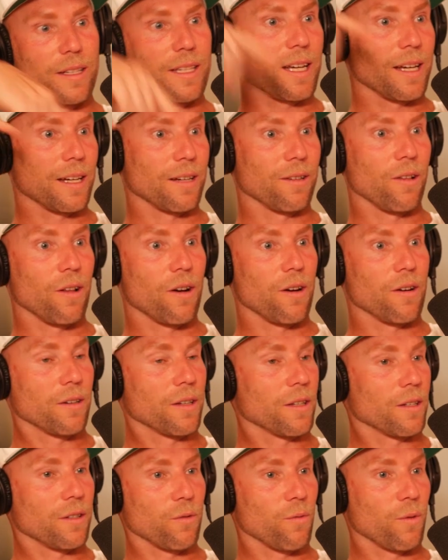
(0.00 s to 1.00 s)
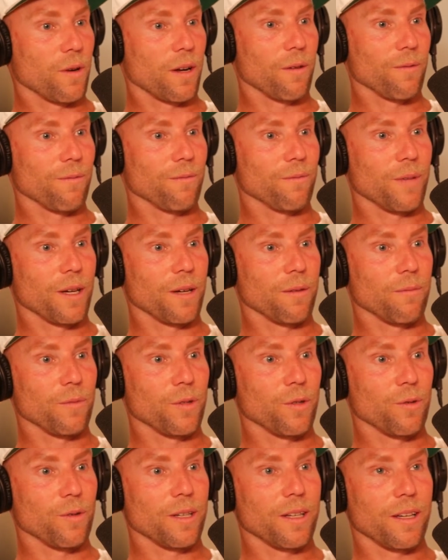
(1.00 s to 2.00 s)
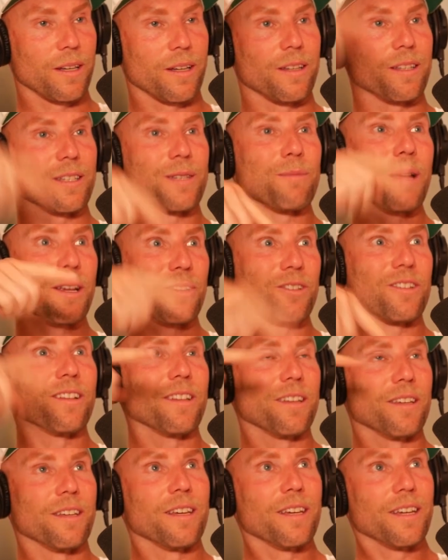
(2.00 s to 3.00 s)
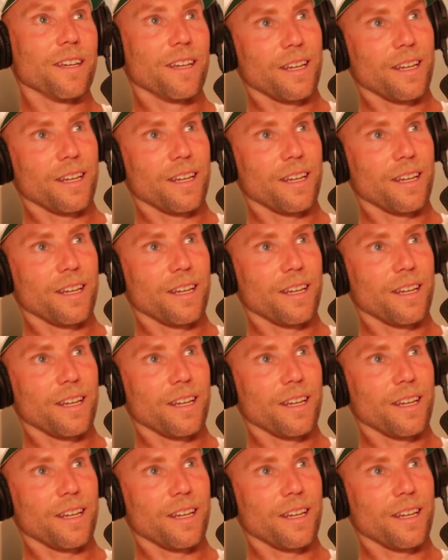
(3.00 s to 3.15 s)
tag along into what I'm doing, and especially